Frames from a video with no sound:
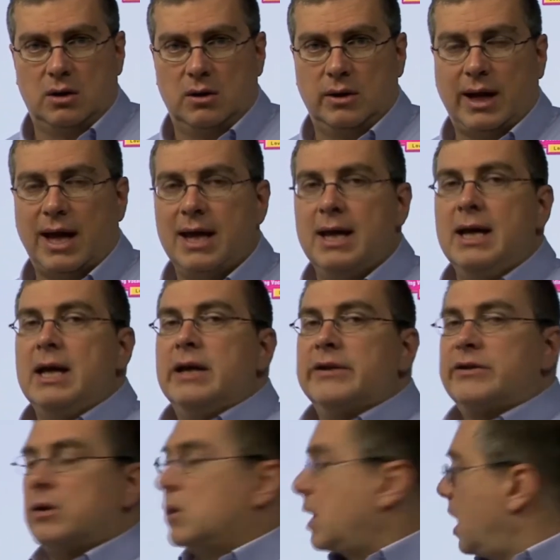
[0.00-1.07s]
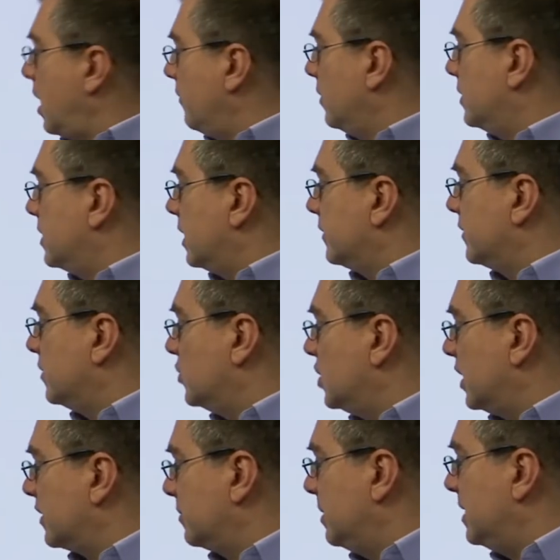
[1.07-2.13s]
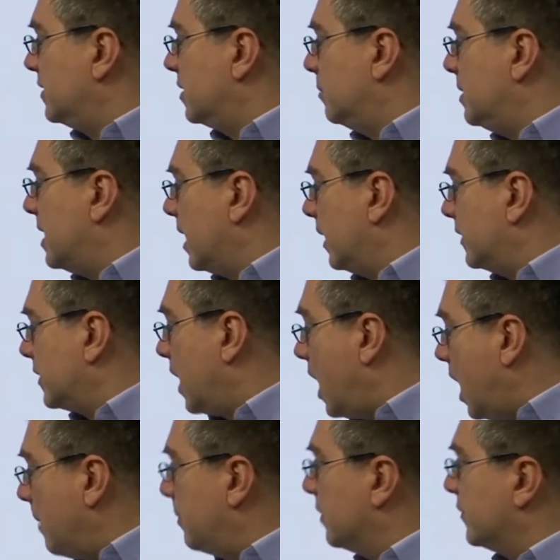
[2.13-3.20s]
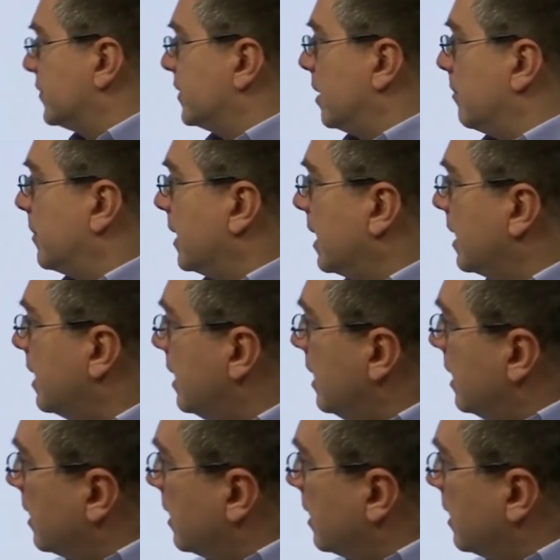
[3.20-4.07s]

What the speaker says: Okay, so cover doesn't just mean to be on top of something.